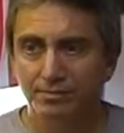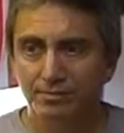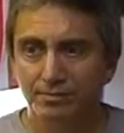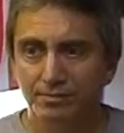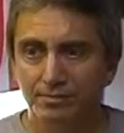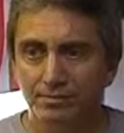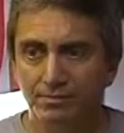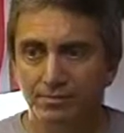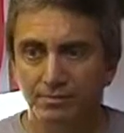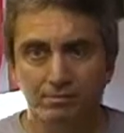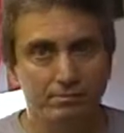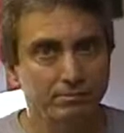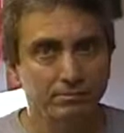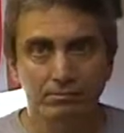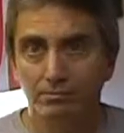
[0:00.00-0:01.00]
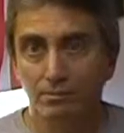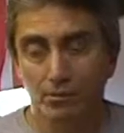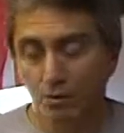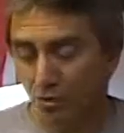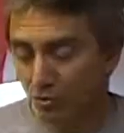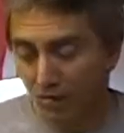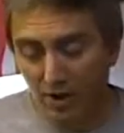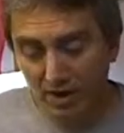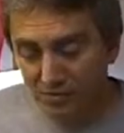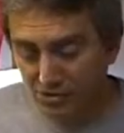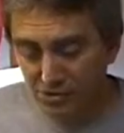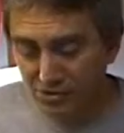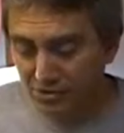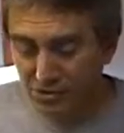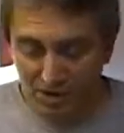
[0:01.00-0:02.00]
size. All graves
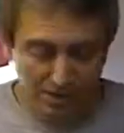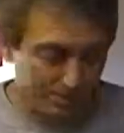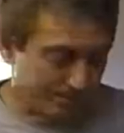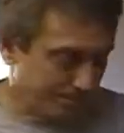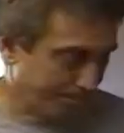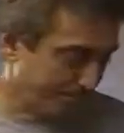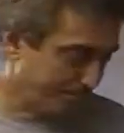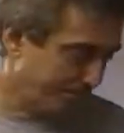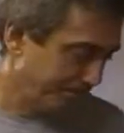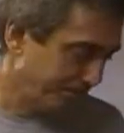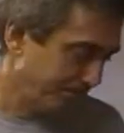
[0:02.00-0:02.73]
are the same. Yeah.